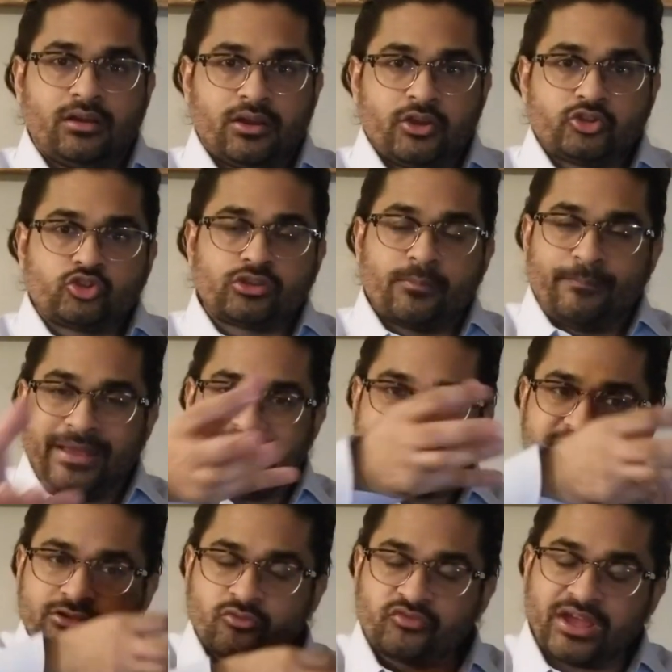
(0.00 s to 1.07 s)
So the
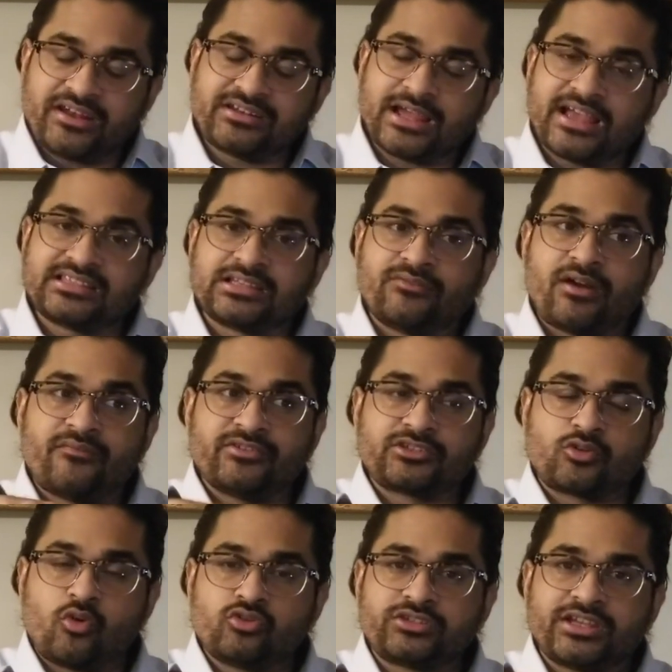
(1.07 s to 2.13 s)
basis of the entire Survivor's
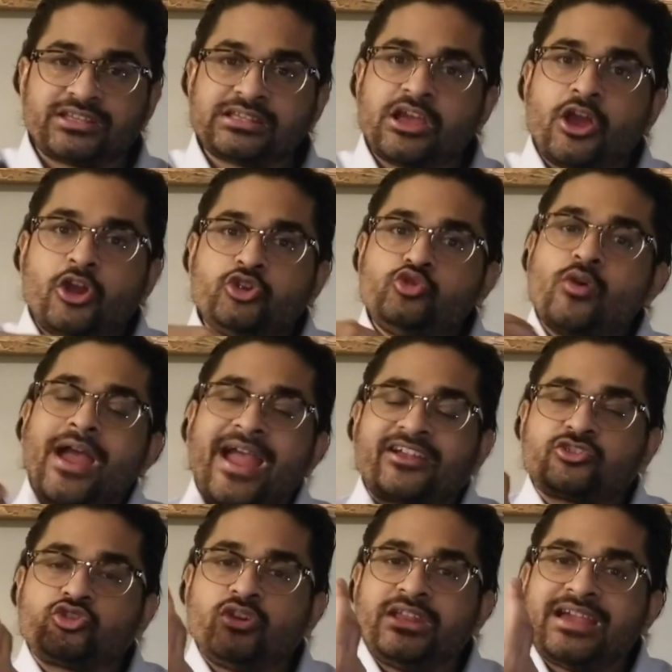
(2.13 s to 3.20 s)
course is you
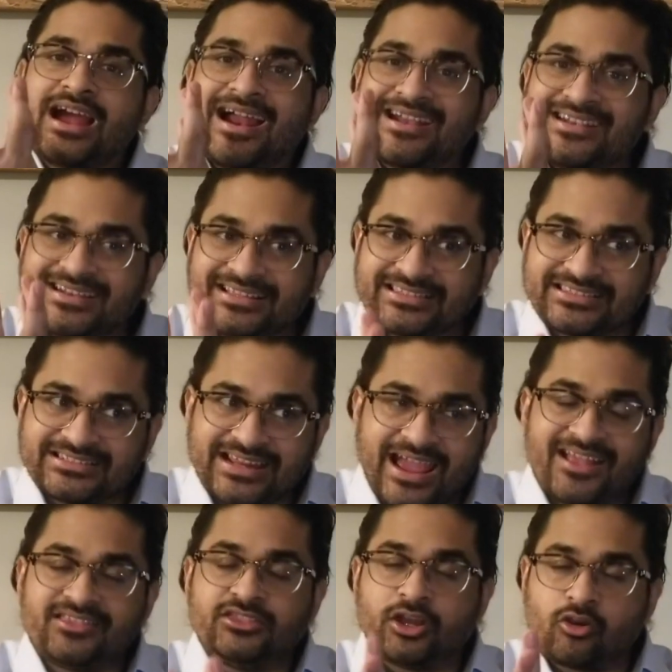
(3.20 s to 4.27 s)
actually
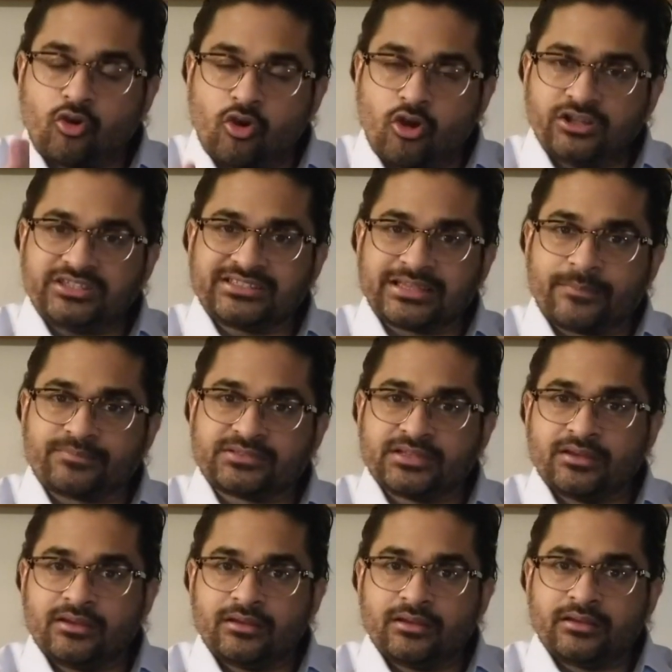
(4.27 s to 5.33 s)
understand the concepts,
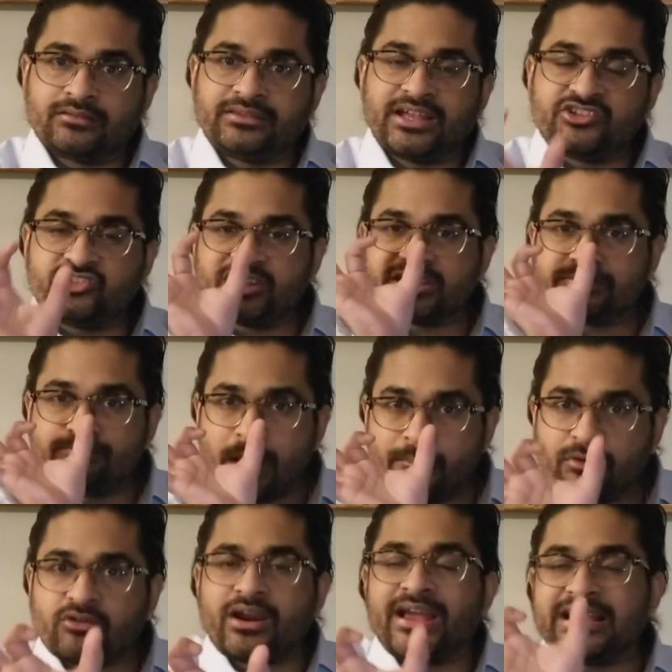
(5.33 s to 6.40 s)
then just
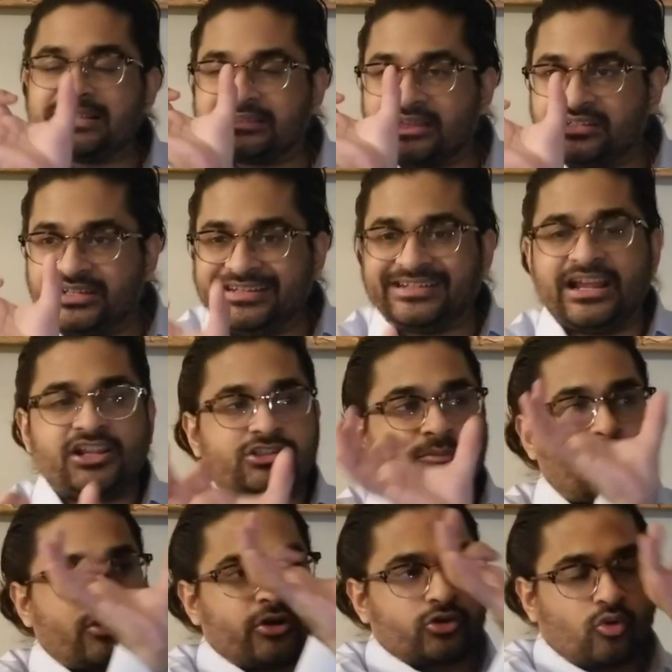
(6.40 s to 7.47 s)
memorize the details
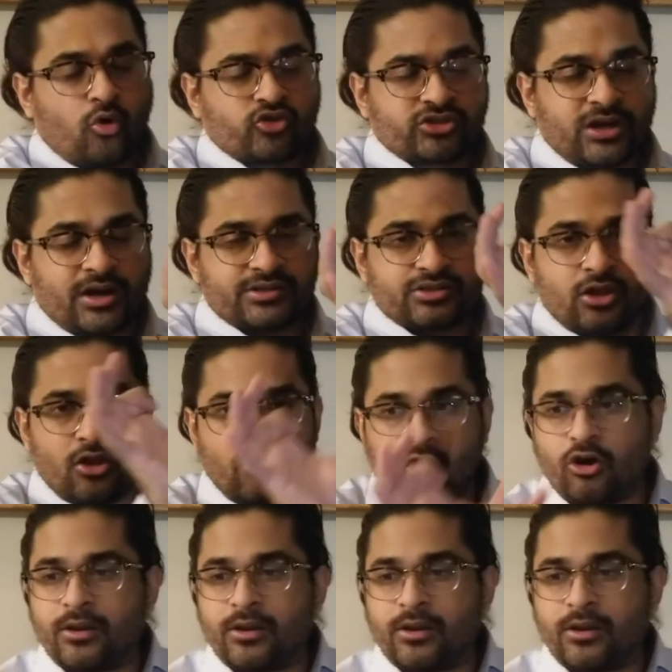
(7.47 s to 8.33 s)
about a torsades or a